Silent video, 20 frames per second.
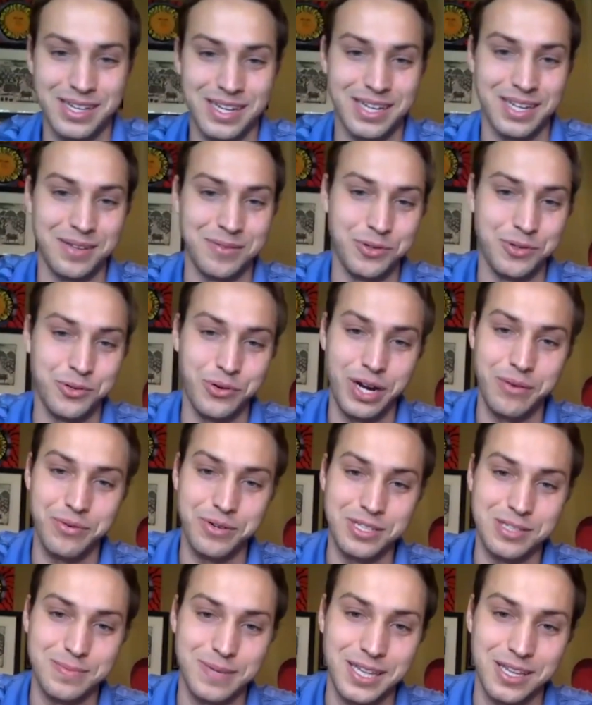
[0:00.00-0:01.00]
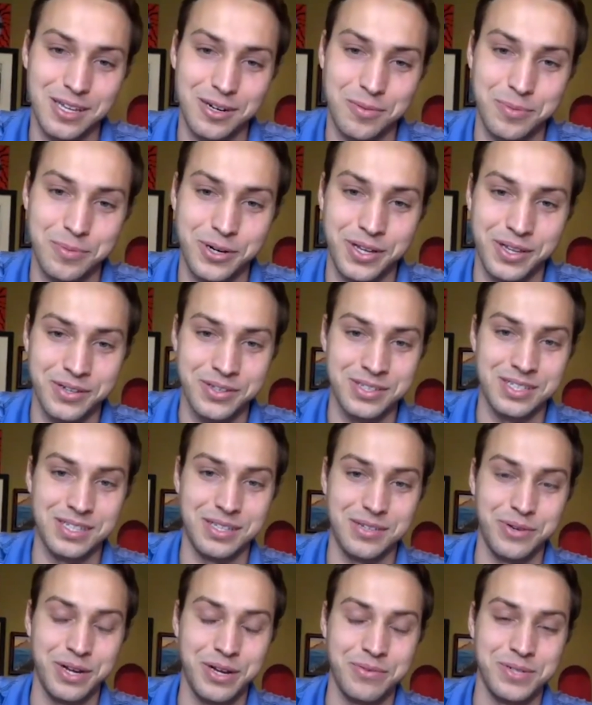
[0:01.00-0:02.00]
Uh, gray one's my little brother's, and the
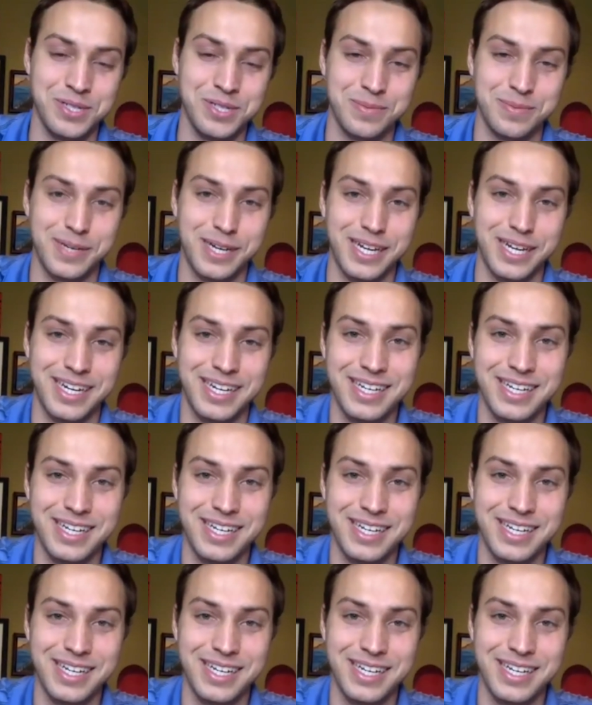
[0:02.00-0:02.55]
red one's mine.